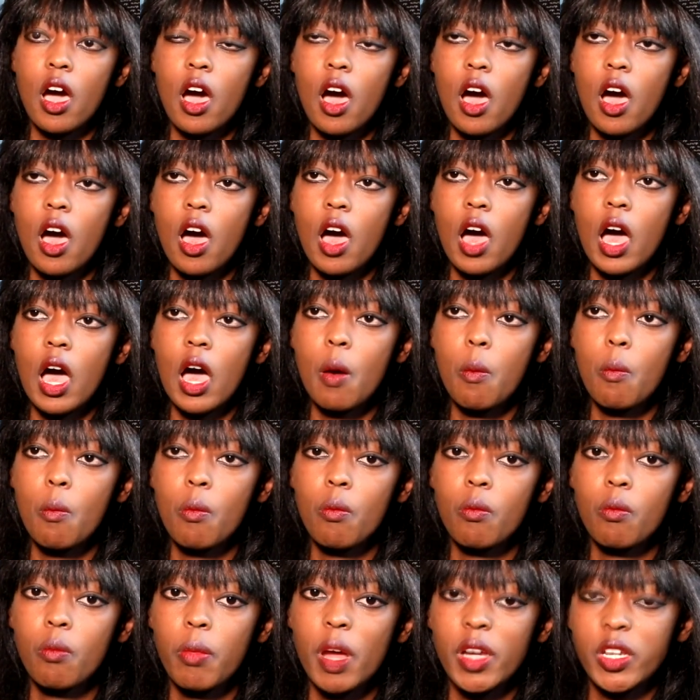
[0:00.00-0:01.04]

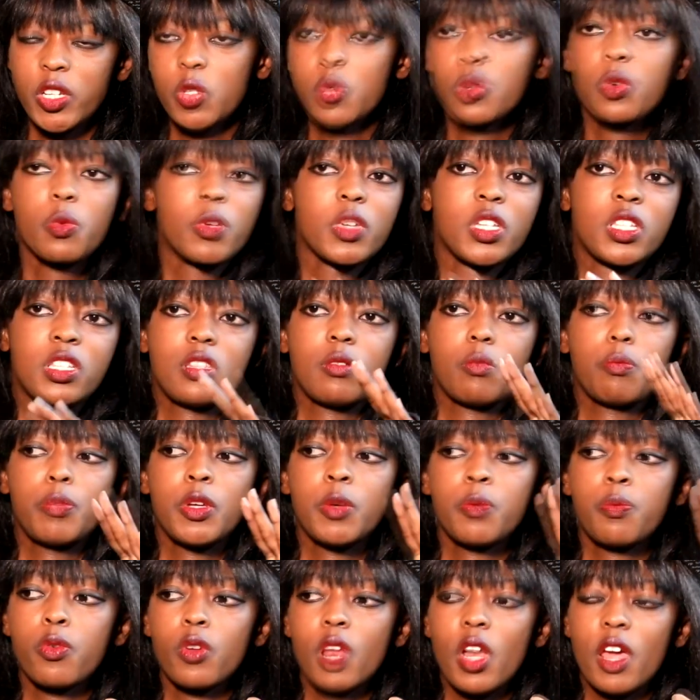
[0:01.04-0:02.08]
But
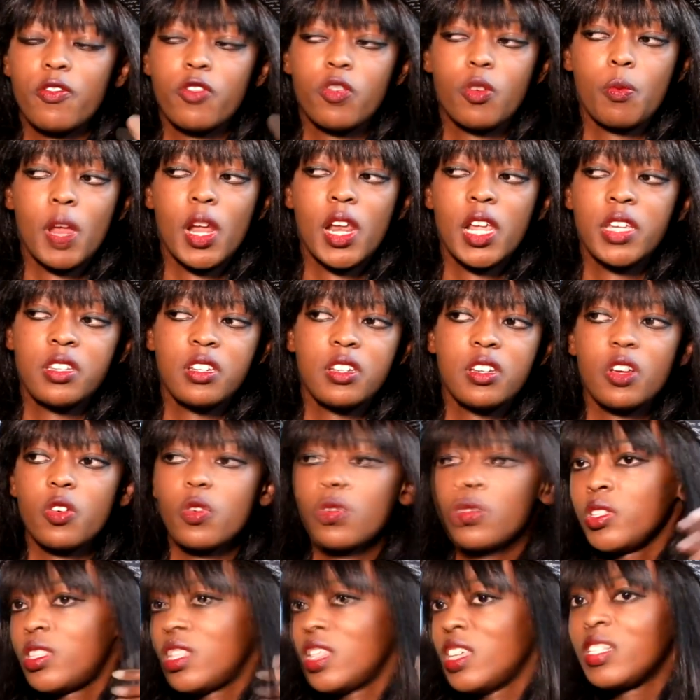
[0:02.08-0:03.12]
people have normalized it.
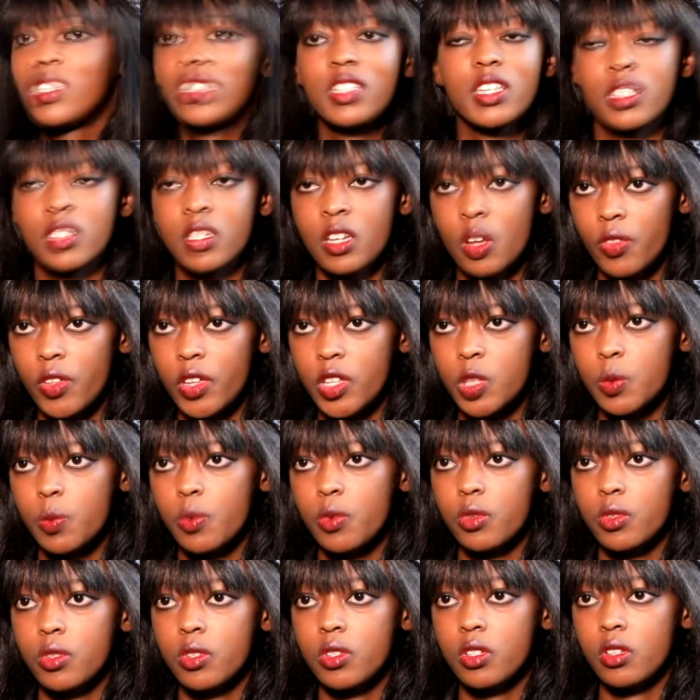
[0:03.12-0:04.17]
It's just how
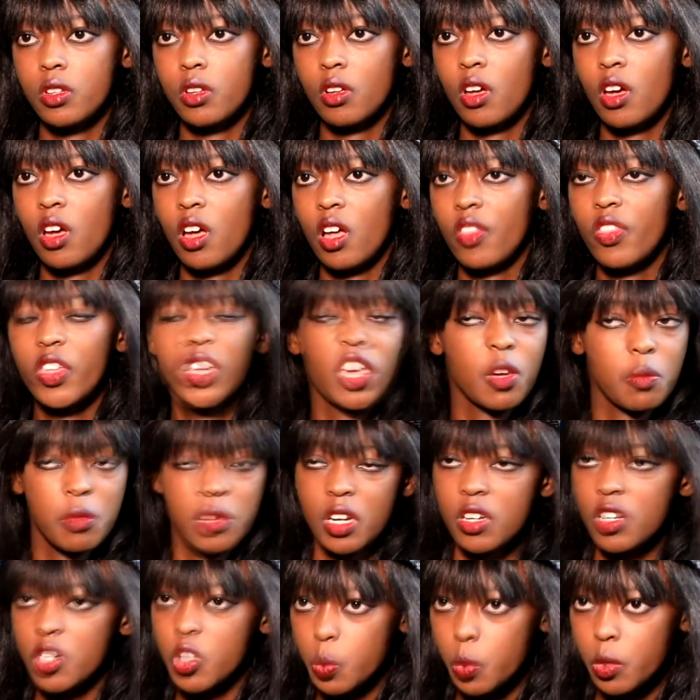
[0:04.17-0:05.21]
the
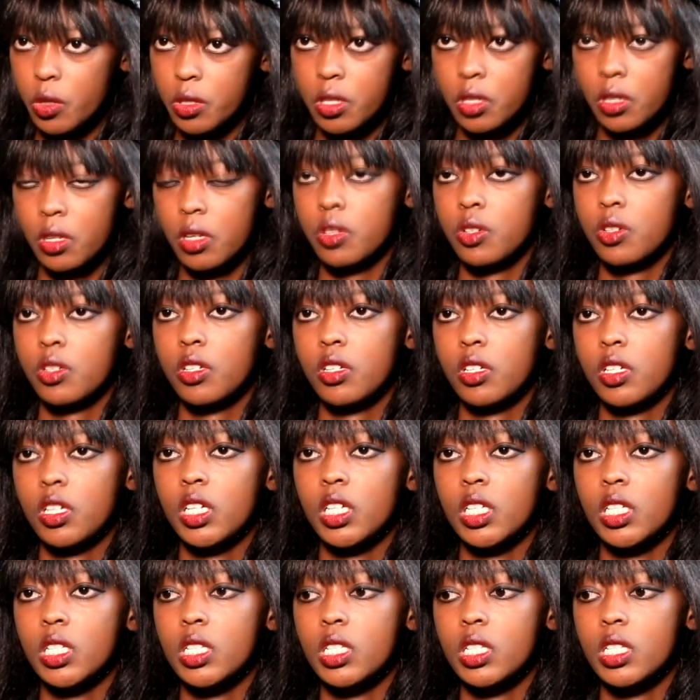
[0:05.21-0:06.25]
gaming and esports industry
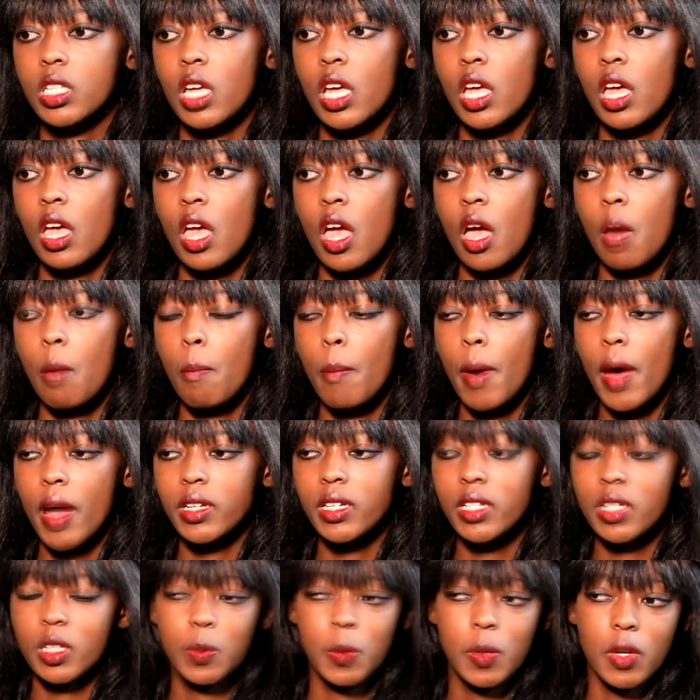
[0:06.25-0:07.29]
is.
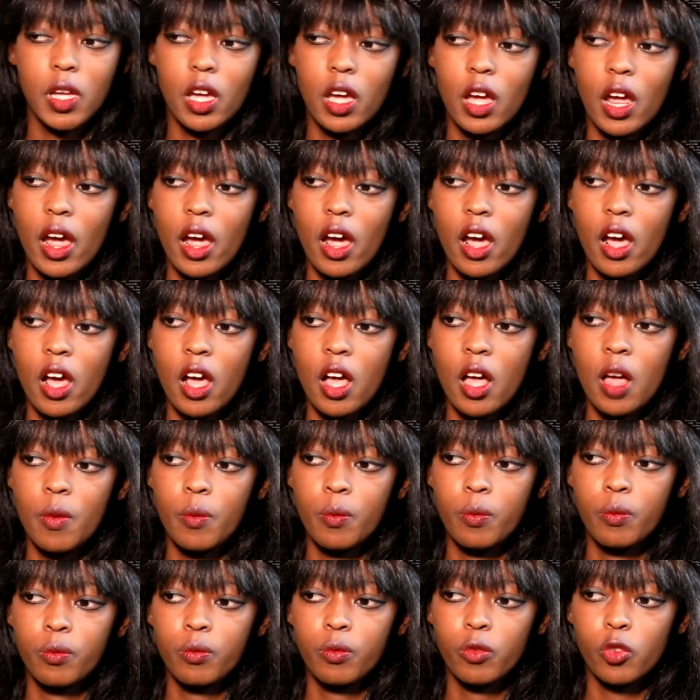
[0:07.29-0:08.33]
But
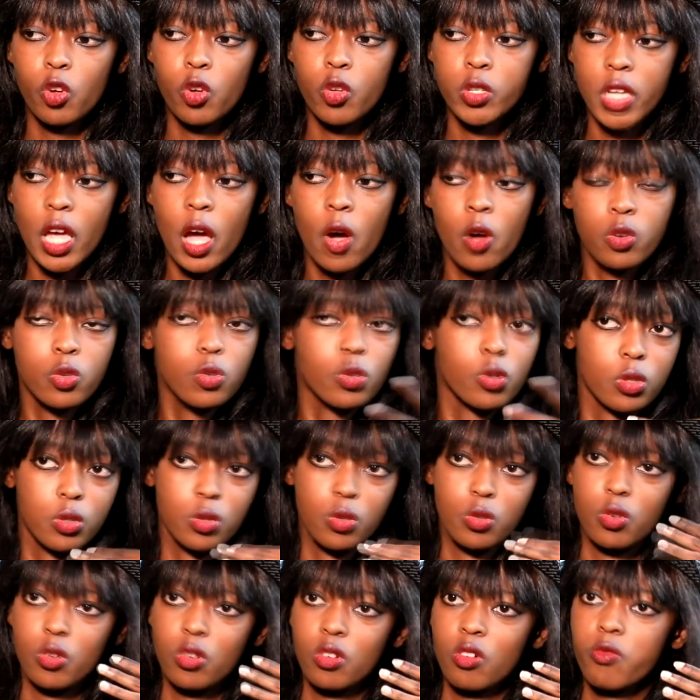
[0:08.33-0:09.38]
because I want to
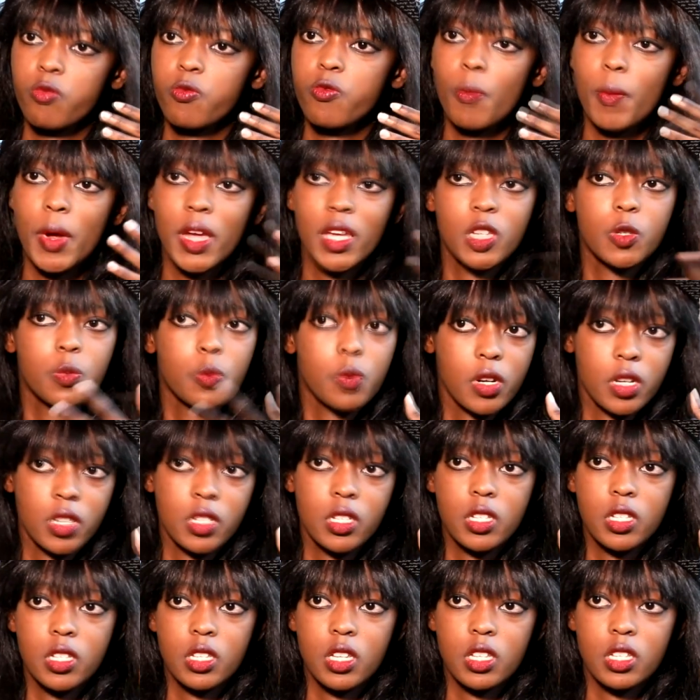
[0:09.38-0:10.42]
also talk from my
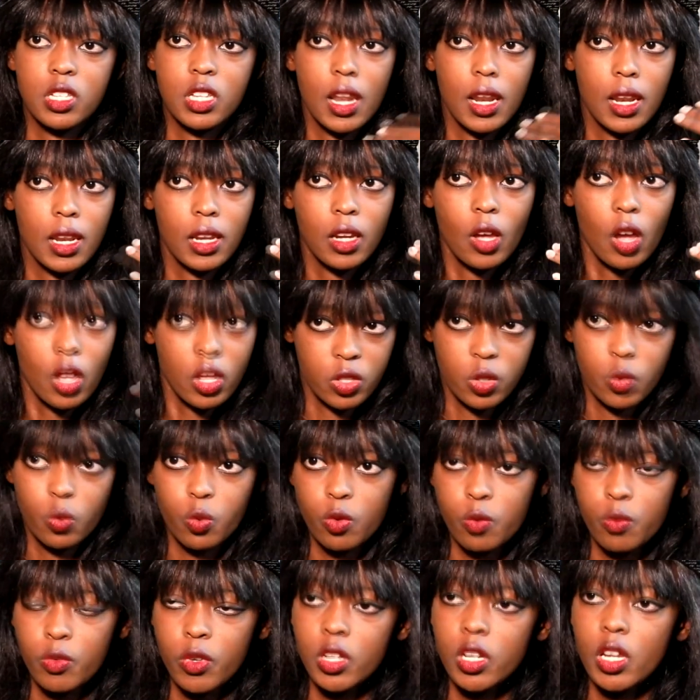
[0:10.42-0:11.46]
experiences as a
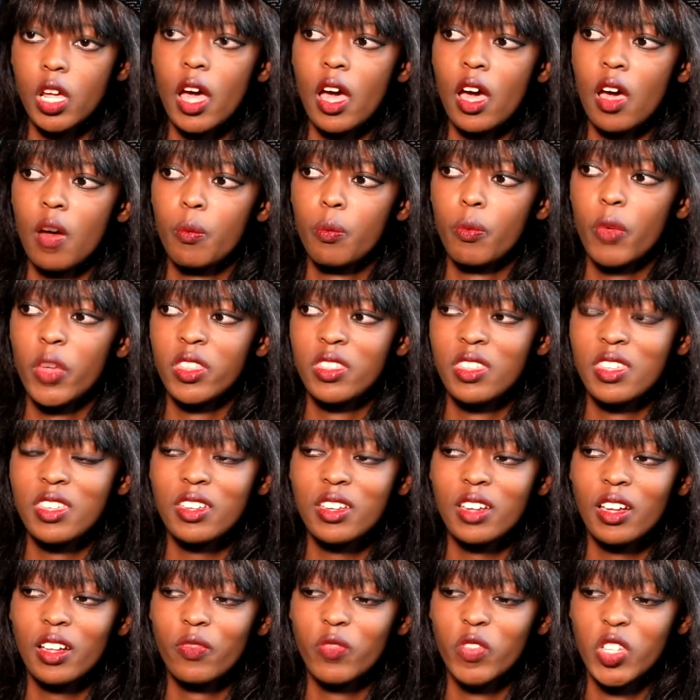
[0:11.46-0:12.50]
woman, I
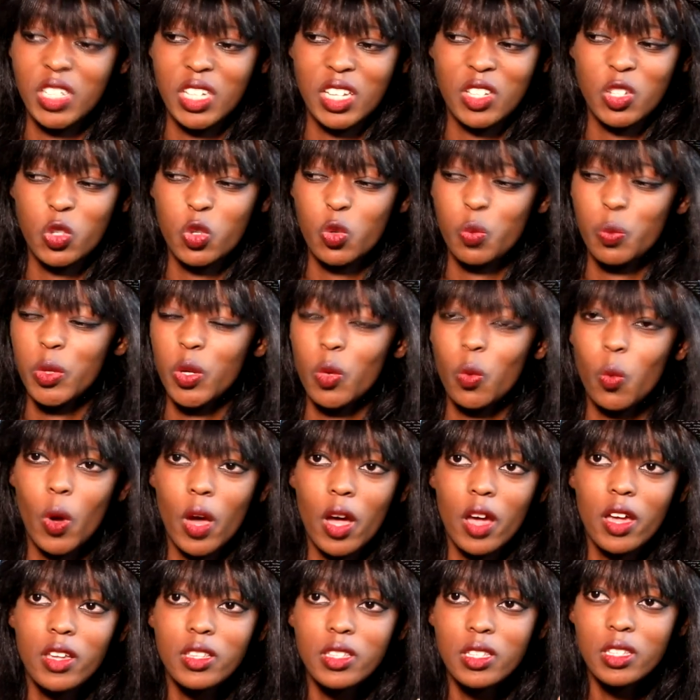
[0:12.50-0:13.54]
think it tends to be
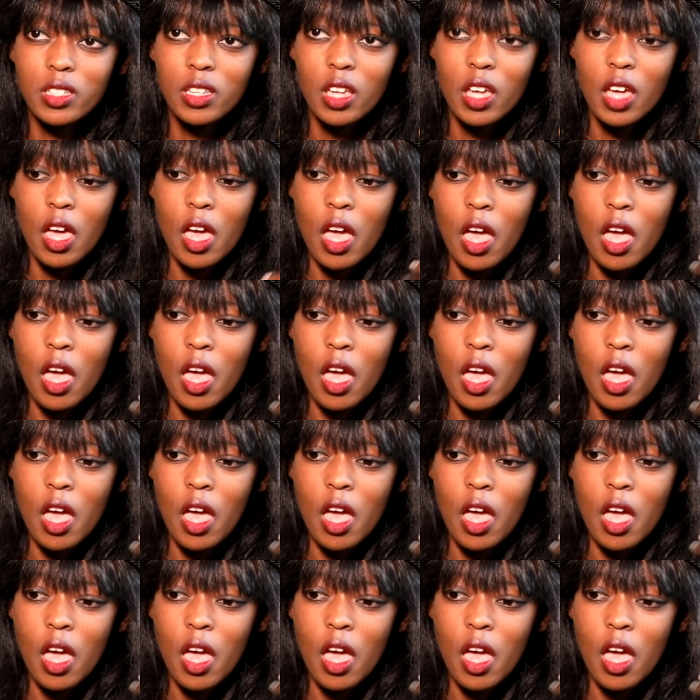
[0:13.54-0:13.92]
worse.